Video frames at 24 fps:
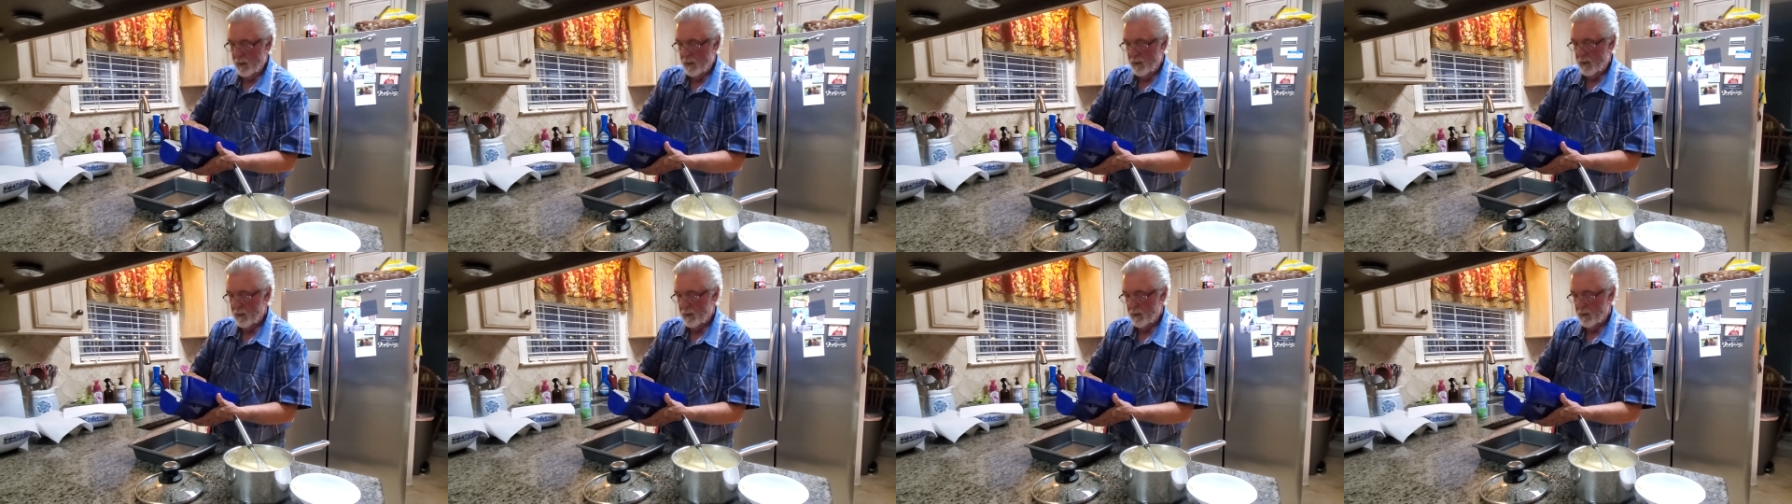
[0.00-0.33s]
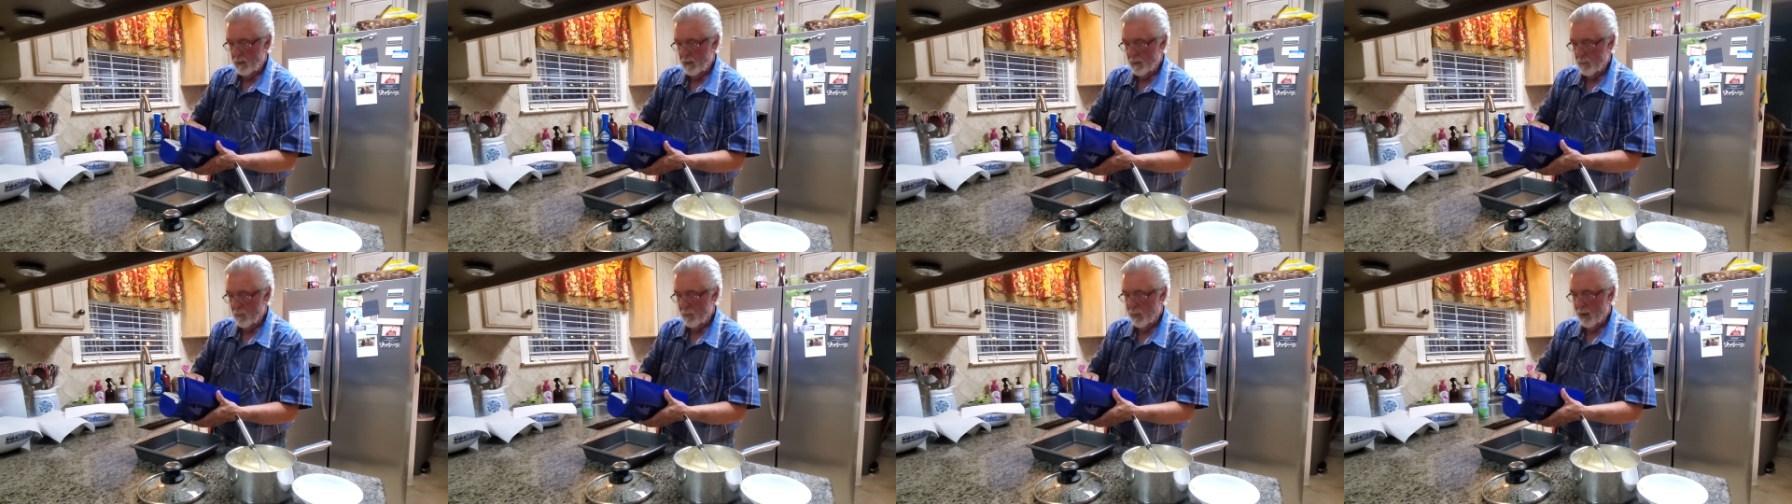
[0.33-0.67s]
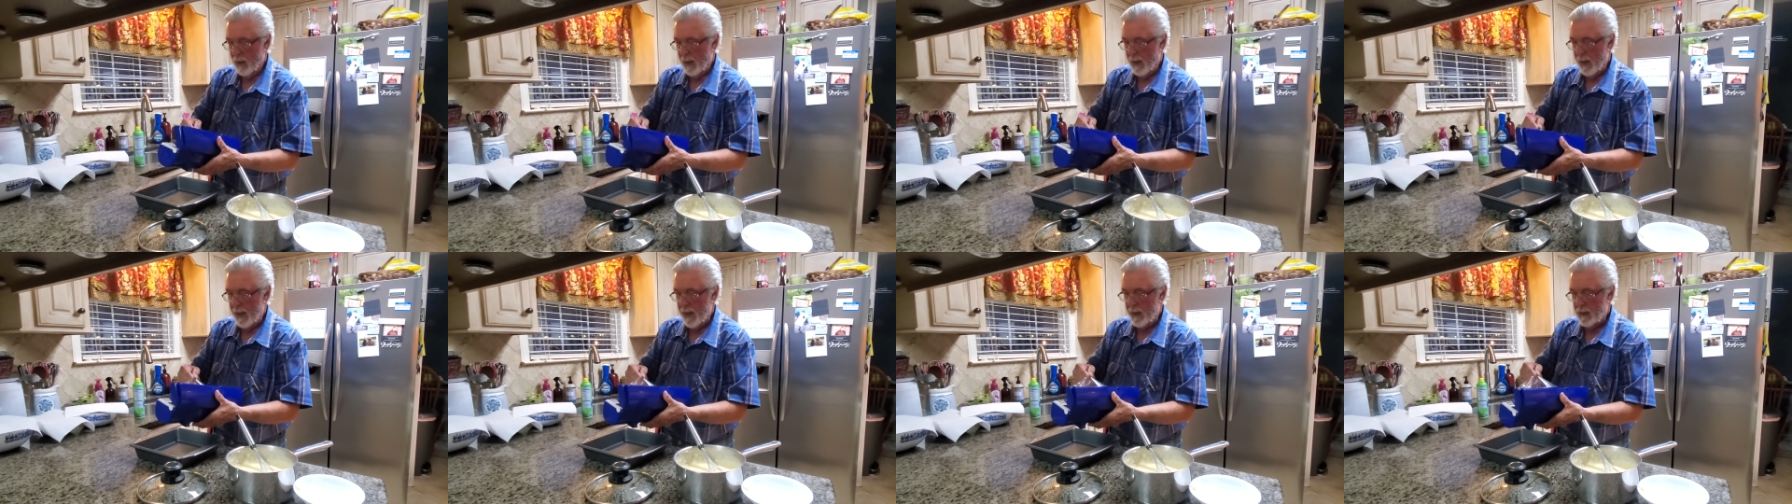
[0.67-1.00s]
some
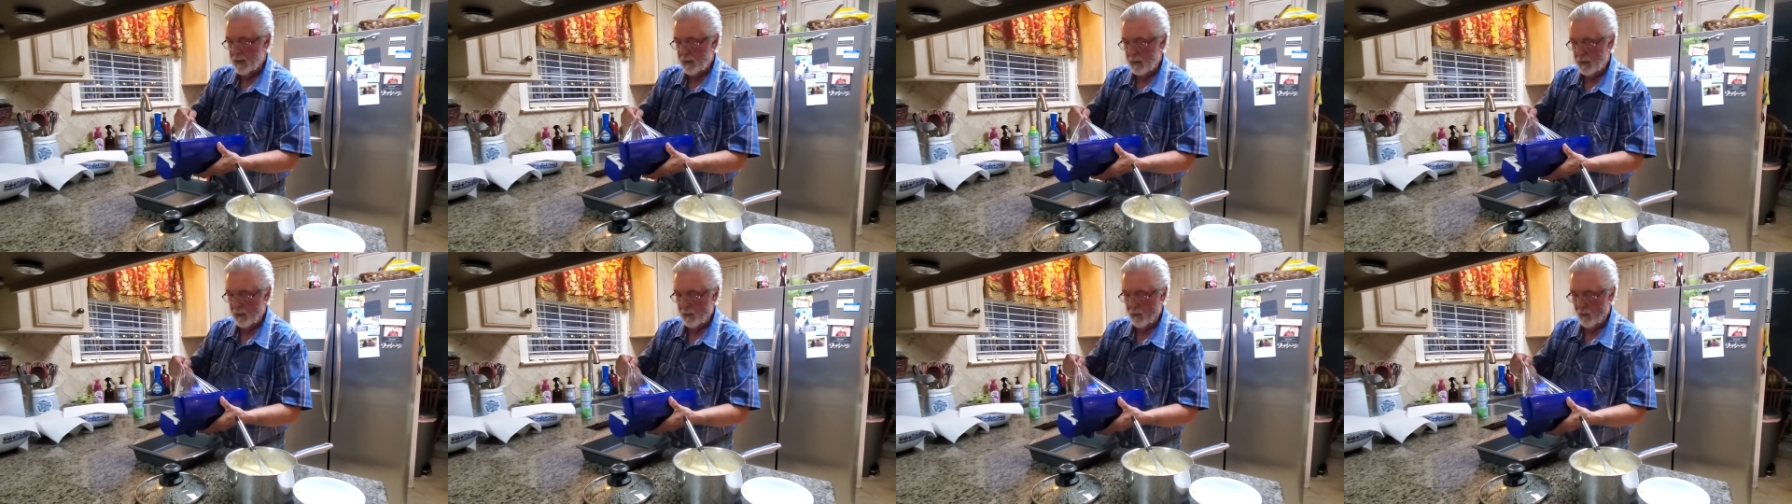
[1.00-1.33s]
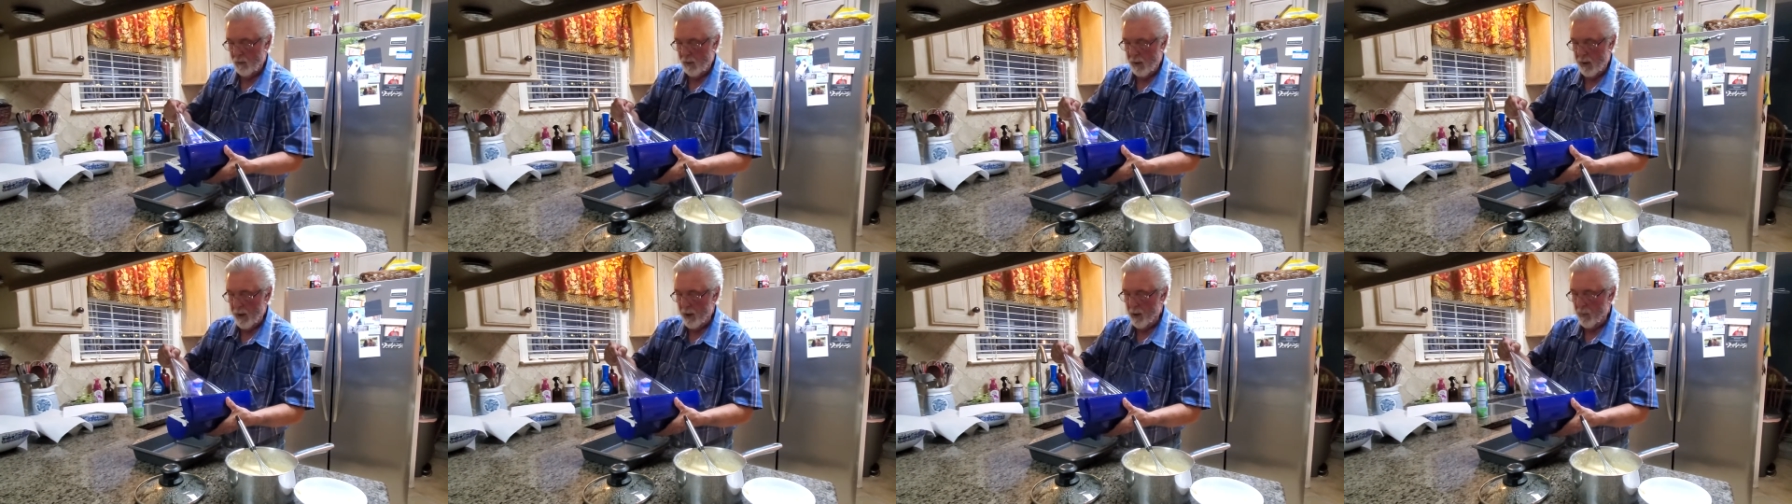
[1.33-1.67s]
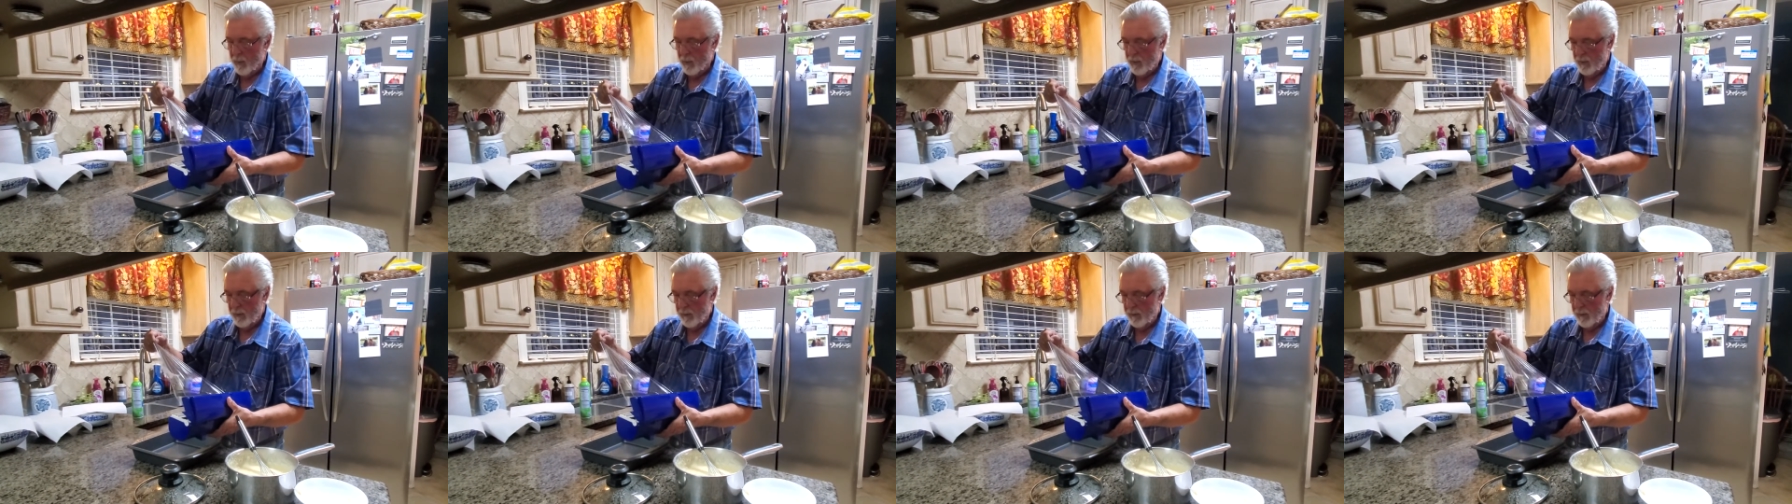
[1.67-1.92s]
plastic wrap